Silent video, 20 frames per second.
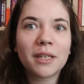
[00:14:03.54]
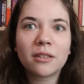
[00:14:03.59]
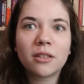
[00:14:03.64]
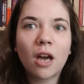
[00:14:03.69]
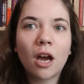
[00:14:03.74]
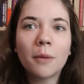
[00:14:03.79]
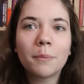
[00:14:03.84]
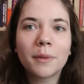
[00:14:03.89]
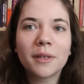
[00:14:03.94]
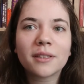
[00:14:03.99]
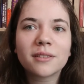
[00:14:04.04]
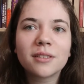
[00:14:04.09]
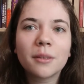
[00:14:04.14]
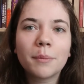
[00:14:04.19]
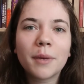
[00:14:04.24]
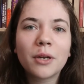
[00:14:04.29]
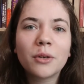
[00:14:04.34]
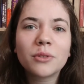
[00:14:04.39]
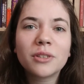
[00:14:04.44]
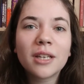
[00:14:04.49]
big topics,
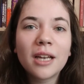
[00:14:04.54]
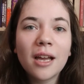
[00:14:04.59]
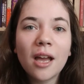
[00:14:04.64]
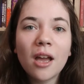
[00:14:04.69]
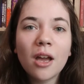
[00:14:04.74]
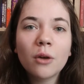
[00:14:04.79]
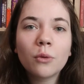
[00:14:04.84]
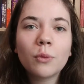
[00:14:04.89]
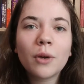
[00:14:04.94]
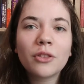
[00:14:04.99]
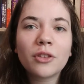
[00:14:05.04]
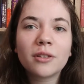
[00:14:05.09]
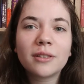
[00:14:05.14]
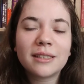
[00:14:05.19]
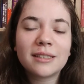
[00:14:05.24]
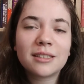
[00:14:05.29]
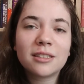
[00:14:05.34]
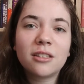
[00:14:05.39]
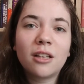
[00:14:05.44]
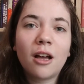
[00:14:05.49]
about
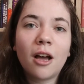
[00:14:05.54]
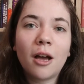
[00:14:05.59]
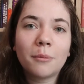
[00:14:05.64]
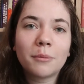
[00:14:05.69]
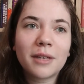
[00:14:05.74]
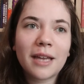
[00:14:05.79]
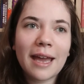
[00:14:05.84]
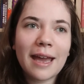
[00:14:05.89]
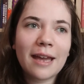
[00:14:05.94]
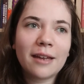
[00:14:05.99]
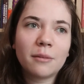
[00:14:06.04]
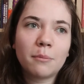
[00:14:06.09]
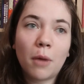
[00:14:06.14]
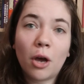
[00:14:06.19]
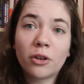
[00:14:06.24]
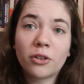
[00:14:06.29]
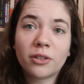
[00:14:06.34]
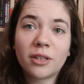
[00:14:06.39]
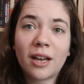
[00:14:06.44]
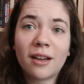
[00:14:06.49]
whether Islam can
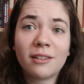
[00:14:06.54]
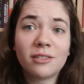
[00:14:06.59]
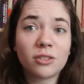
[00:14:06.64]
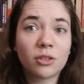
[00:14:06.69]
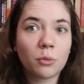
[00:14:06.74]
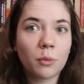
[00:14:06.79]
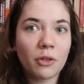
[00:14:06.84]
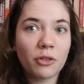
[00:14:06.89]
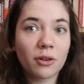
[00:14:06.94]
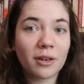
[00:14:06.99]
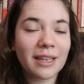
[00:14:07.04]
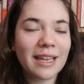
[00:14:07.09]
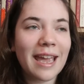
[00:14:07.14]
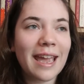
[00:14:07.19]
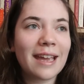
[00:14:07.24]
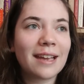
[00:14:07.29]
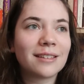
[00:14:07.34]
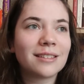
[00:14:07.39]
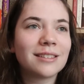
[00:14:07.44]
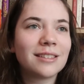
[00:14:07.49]
modernize or whether it
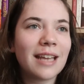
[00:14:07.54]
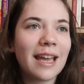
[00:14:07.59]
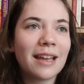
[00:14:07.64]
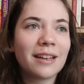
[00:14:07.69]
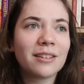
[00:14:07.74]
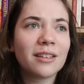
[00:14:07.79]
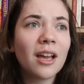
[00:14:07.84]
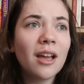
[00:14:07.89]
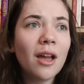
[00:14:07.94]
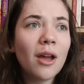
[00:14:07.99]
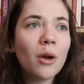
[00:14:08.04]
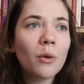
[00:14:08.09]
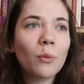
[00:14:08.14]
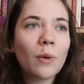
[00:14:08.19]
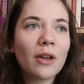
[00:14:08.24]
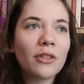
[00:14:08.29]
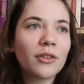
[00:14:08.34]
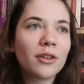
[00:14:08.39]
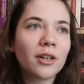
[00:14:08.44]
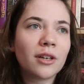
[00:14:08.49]
can't, and
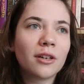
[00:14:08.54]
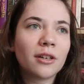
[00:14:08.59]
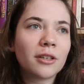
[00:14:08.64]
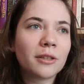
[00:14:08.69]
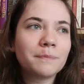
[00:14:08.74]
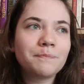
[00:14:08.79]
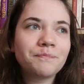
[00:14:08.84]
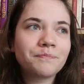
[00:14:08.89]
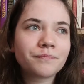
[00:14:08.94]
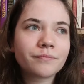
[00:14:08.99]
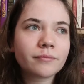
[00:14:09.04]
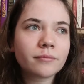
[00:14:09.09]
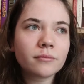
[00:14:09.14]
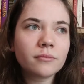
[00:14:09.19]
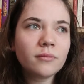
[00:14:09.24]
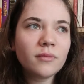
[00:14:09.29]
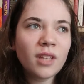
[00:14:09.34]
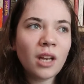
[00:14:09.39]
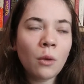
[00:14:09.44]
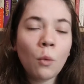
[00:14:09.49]
whether
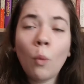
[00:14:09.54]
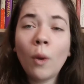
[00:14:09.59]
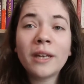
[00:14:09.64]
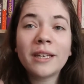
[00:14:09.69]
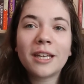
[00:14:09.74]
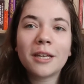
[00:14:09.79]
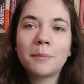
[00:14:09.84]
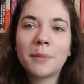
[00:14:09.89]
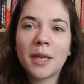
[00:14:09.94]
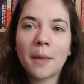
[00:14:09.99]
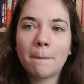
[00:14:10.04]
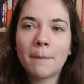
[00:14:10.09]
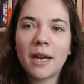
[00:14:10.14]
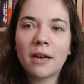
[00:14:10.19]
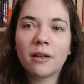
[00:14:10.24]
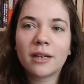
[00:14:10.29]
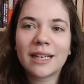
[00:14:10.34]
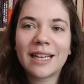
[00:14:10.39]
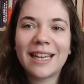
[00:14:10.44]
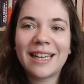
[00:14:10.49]
one can be
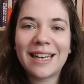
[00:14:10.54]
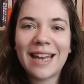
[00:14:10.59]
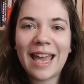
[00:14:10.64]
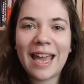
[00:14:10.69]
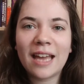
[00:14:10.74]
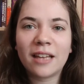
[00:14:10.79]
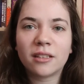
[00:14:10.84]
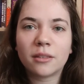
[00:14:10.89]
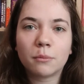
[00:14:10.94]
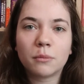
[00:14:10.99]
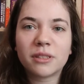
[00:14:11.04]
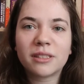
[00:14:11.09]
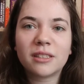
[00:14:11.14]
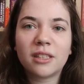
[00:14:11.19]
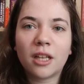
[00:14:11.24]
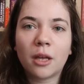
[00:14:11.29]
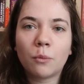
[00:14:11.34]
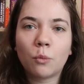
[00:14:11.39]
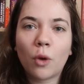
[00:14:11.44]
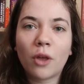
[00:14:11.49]
American and
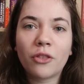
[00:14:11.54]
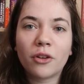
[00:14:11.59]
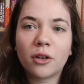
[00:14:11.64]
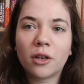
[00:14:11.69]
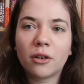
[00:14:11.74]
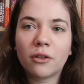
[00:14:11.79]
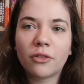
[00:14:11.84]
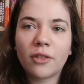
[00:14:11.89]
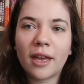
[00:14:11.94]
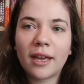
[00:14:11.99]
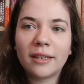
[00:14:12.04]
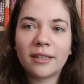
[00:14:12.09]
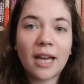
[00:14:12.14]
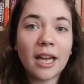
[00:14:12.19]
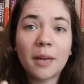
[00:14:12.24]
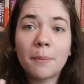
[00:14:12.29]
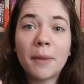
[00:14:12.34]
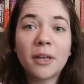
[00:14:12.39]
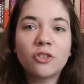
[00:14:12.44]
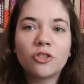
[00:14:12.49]
Muslim, whether they
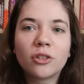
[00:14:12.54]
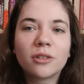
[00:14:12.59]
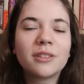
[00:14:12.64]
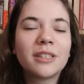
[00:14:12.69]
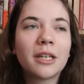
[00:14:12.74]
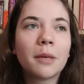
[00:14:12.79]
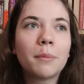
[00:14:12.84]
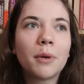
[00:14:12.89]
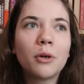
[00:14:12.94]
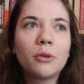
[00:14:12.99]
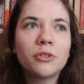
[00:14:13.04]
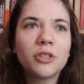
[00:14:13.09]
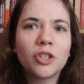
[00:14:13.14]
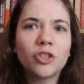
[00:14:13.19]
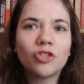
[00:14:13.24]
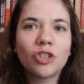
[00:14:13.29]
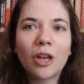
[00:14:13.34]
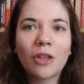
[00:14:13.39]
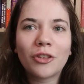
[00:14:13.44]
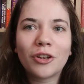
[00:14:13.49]
diametrically oppose
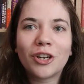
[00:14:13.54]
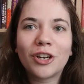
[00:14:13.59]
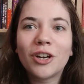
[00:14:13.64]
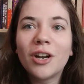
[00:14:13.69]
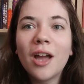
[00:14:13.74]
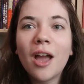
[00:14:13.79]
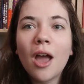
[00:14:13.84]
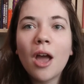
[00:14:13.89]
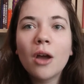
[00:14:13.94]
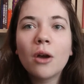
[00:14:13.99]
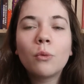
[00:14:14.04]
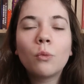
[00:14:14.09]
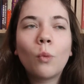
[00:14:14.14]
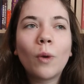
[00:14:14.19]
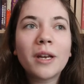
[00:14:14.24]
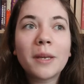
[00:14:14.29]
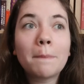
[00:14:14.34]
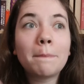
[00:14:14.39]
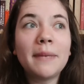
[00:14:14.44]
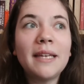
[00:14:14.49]
each other,
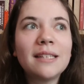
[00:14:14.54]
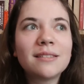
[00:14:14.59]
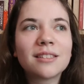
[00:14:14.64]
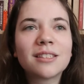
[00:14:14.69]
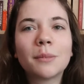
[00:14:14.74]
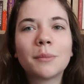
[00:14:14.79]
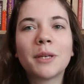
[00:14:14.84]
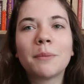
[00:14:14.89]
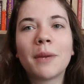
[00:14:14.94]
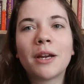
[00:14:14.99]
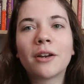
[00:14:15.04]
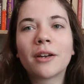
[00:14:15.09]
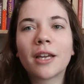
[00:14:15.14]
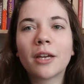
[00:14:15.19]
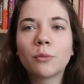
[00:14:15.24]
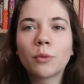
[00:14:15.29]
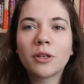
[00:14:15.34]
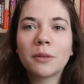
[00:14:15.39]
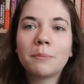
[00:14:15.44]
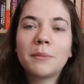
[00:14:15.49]
what it means to be
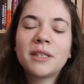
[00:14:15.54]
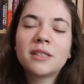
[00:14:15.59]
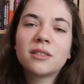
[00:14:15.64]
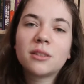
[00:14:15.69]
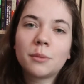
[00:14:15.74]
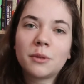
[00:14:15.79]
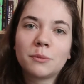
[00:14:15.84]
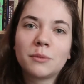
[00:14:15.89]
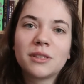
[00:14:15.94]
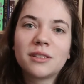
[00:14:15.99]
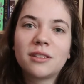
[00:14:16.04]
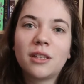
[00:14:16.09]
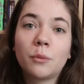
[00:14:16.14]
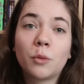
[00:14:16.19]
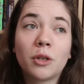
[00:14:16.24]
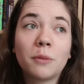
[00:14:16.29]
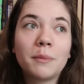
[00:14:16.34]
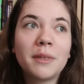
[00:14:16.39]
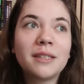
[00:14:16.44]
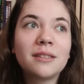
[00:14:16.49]
American, what it means to be
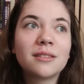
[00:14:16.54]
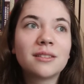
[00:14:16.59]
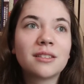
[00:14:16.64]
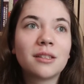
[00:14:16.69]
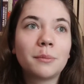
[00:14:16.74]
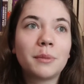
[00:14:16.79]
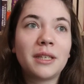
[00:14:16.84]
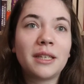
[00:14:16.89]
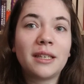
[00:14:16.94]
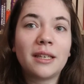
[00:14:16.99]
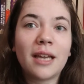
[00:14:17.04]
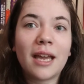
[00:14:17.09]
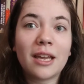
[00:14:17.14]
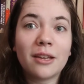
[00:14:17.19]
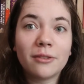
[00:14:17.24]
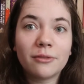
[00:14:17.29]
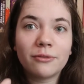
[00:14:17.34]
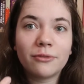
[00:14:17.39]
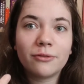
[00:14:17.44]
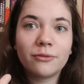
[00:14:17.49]
Muslim, what it means to
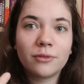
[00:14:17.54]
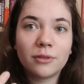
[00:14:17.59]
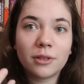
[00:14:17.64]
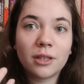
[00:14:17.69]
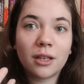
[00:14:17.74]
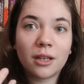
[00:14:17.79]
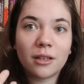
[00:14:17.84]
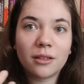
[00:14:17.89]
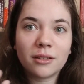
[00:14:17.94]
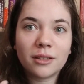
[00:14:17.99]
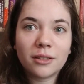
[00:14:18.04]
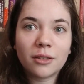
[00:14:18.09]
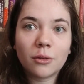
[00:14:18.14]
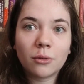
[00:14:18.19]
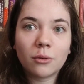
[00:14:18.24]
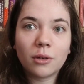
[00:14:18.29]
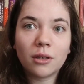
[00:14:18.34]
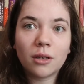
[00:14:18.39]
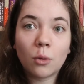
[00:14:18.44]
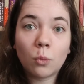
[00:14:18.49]
be a, you
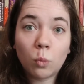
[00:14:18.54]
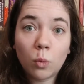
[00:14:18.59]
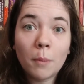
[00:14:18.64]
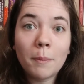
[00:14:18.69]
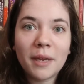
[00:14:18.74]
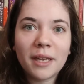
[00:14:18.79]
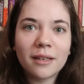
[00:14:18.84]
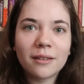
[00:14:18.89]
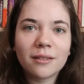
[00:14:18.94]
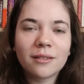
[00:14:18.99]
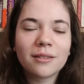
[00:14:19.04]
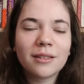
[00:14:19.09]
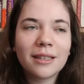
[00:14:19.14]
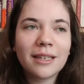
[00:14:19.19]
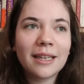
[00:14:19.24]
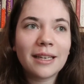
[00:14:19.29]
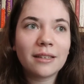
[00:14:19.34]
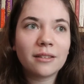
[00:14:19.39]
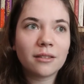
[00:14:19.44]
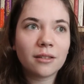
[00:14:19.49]
know, a woman
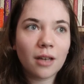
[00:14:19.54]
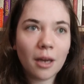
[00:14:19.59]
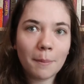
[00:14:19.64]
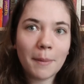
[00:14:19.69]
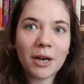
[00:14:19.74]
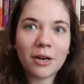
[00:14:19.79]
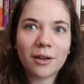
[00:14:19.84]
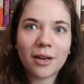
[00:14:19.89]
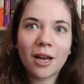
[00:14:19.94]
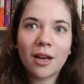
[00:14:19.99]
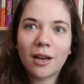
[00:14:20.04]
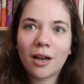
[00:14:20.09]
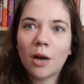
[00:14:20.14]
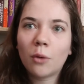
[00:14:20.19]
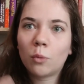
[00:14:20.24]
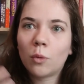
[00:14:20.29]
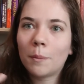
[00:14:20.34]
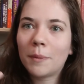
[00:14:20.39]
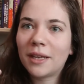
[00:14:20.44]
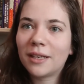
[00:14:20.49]
in America,
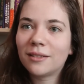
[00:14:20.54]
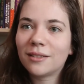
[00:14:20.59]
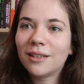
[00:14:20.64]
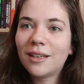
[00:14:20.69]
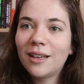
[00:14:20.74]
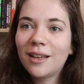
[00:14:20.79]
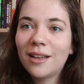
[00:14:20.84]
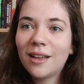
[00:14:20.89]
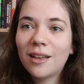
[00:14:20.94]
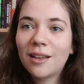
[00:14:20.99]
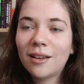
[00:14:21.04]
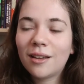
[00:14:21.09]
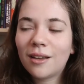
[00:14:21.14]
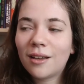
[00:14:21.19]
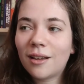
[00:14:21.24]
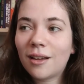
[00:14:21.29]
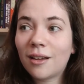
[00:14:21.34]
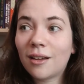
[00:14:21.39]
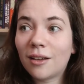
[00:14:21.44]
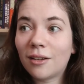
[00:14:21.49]
a woman
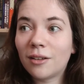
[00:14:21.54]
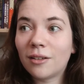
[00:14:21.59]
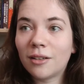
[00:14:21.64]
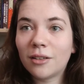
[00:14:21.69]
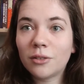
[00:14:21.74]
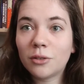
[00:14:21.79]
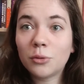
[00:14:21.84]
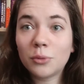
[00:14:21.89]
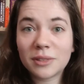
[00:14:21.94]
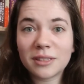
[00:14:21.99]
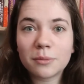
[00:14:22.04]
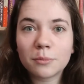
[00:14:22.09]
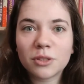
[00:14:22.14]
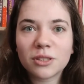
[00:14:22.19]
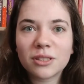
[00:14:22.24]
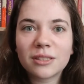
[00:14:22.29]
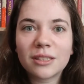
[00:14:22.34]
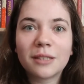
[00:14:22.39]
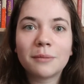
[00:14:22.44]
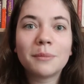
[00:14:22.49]
who is
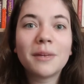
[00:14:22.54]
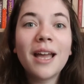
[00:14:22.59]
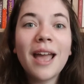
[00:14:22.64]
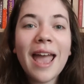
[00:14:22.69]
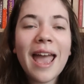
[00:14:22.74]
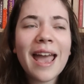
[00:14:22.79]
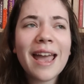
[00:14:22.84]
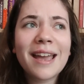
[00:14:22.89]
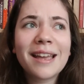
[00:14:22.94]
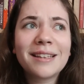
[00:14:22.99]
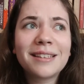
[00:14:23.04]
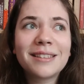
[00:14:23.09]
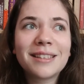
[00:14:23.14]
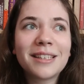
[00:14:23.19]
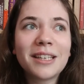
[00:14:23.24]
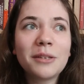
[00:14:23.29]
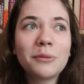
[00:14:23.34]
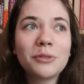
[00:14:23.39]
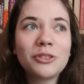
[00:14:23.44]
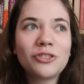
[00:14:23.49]
Muslim.
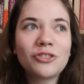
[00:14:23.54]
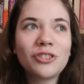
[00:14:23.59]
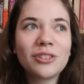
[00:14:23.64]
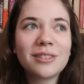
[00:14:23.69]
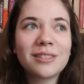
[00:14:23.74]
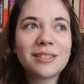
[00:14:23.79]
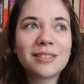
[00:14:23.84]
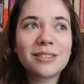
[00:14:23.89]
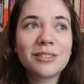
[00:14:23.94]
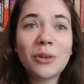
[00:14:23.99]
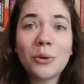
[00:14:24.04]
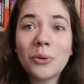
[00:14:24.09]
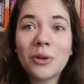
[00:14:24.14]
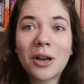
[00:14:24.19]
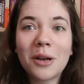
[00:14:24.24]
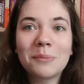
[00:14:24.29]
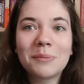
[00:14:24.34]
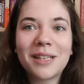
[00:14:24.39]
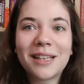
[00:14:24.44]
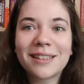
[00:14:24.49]
And it was just so
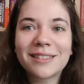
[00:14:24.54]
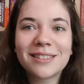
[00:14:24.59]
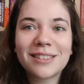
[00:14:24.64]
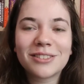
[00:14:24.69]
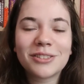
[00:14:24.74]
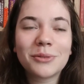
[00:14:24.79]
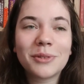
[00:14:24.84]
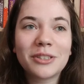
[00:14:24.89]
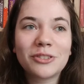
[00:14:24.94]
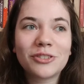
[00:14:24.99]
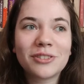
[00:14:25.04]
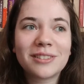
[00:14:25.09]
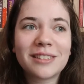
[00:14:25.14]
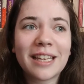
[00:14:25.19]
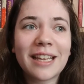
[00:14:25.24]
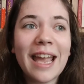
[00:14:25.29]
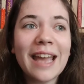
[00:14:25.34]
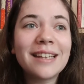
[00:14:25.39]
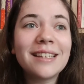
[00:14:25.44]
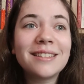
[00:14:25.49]
complex and so
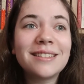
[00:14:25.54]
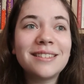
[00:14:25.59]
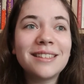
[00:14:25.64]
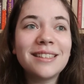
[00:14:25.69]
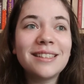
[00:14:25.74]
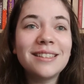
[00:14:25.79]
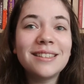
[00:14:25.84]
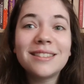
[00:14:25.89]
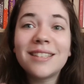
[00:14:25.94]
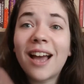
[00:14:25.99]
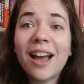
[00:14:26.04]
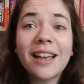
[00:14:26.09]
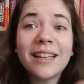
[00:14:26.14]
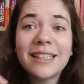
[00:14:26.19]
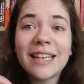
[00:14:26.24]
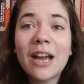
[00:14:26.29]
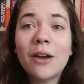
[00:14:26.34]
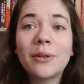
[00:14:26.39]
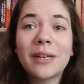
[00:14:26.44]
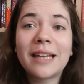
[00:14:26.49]
interesting, and it didn't
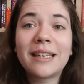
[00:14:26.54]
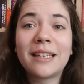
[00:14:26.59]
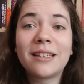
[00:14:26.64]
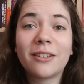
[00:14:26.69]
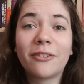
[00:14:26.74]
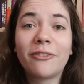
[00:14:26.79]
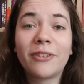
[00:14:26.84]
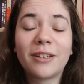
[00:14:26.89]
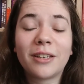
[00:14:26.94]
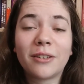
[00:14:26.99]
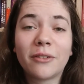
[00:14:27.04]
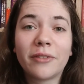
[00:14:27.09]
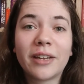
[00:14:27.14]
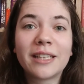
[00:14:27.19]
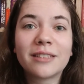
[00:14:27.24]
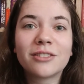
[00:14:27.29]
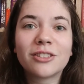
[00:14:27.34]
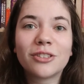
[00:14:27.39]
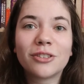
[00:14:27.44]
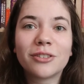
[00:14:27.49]
tie down any definitive
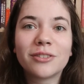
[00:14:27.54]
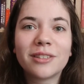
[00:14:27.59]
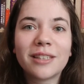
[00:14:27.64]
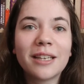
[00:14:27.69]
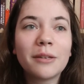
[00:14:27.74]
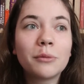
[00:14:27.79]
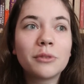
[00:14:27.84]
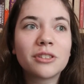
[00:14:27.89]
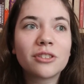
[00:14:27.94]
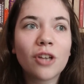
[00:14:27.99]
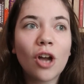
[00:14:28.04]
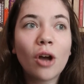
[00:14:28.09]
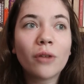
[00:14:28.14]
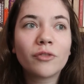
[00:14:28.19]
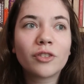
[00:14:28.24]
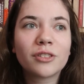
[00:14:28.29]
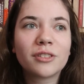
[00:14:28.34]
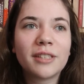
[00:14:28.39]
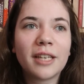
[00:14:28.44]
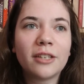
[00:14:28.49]
answers. It was
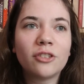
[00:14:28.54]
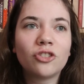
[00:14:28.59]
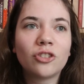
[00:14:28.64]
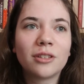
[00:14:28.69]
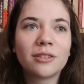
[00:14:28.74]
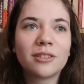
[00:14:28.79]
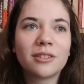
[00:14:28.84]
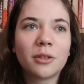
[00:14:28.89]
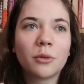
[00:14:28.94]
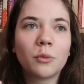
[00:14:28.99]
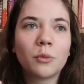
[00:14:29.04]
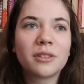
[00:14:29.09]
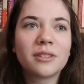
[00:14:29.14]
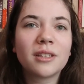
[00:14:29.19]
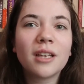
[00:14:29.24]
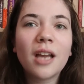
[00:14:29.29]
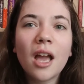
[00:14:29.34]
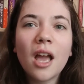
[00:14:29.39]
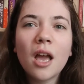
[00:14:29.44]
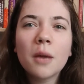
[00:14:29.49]
conversations, it
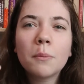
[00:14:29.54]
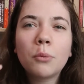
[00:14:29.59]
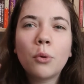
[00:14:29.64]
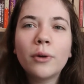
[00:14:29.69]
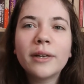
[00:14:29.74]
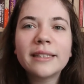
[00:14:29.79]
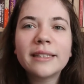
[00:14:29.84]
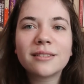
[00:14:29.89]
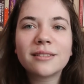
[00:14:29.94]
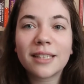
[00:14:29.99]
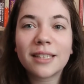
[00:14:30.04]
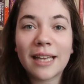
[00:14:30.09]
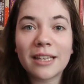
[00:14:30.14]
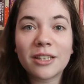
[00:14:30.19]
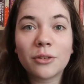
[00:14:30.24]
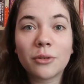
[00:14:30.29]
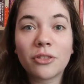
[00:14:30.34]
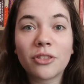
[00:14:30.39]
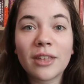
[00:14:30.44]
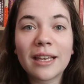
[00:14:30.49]
was points to
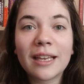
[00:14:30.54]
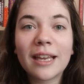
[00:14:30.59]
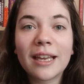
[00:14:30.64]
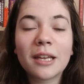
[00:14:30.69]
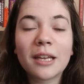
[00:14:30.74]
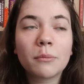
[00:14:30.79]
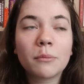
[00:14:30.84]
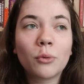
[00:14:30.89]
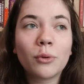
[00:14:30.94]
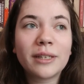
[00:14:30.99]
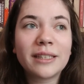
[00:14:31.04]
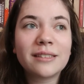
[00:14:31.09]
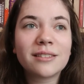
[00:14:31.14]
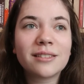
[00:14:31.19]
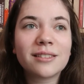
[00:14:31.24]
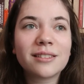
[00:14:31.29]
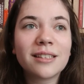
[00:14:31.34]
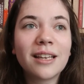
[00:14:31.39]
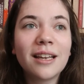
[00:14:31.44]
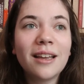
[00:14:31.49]
get you thinking,
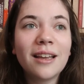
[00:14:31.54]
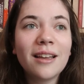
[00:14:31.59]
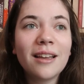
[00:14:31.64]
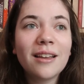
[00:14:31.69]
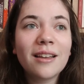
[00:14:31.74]
points